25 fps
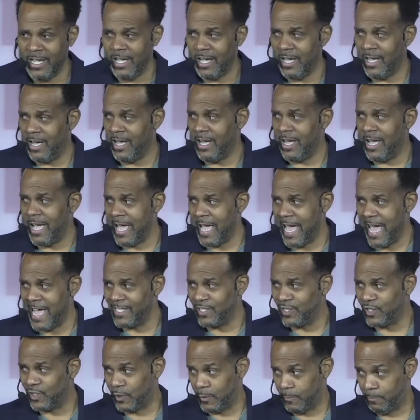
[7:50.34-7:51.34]
uh,
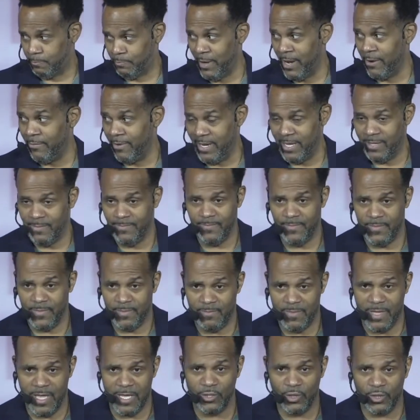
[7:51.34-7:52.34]
and spirit.
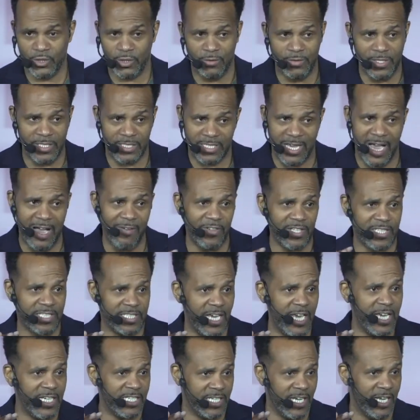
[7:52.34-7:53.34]
And so this
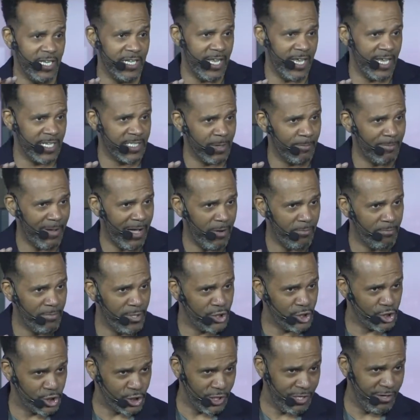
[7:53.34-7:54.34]
conversation is about
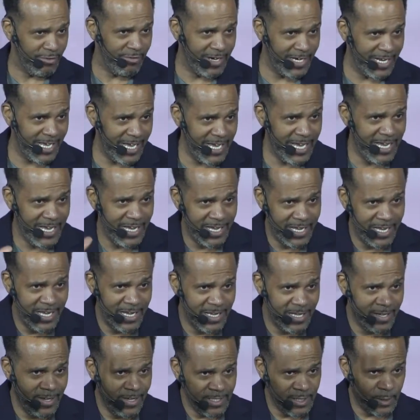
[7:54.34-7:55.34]
maturity
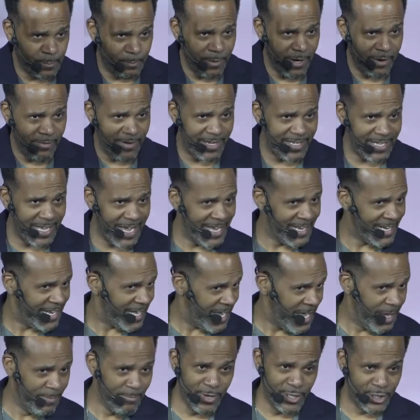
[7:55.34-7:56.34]
spirit and
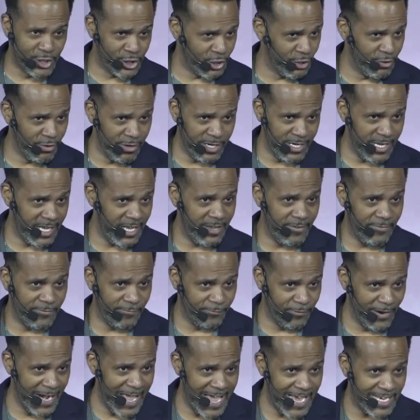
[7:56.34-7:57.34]
immaturity,
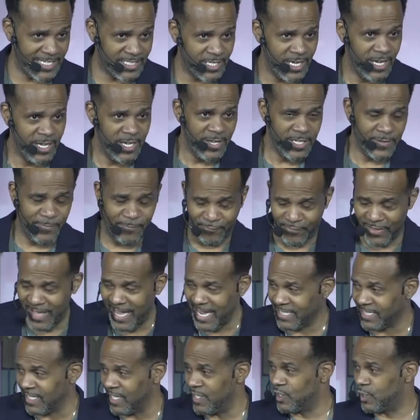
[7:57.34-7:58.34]
flesh,
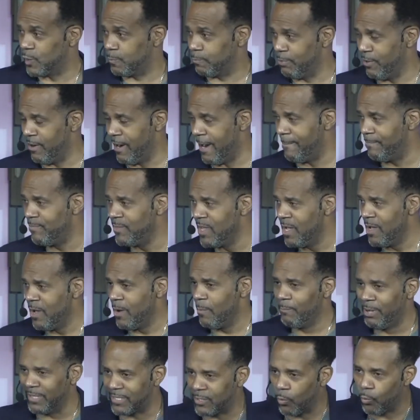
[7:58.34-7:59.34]
flesh and spirit.
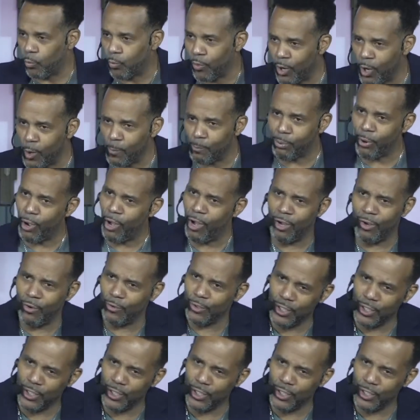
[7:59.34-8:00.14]
But the word Paul